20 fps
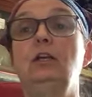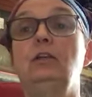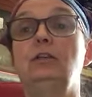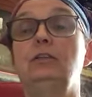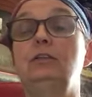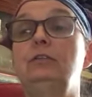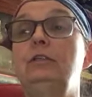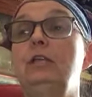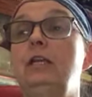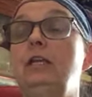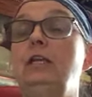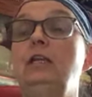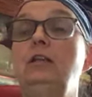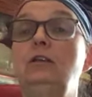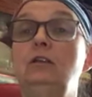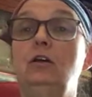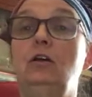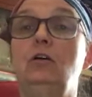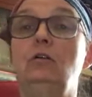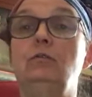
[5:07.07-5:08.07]
So taking
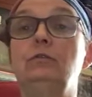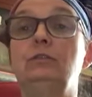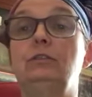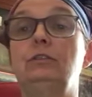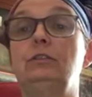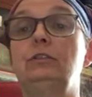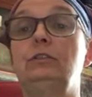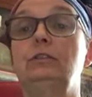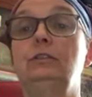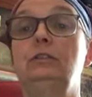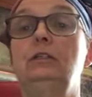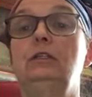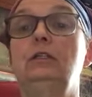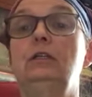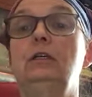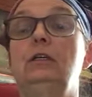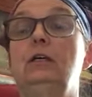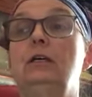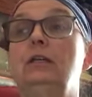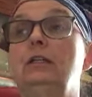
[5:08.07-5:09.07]
notes
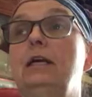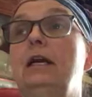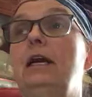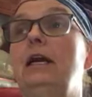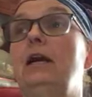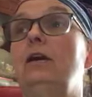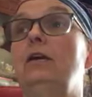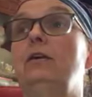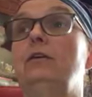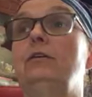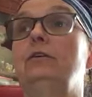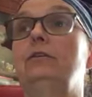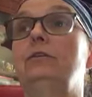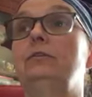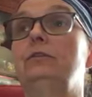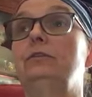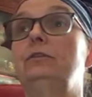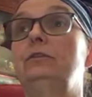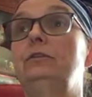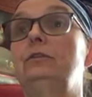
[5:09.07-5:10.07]

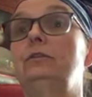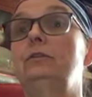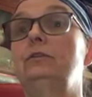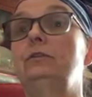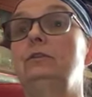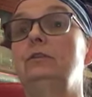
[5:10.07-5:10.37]
allows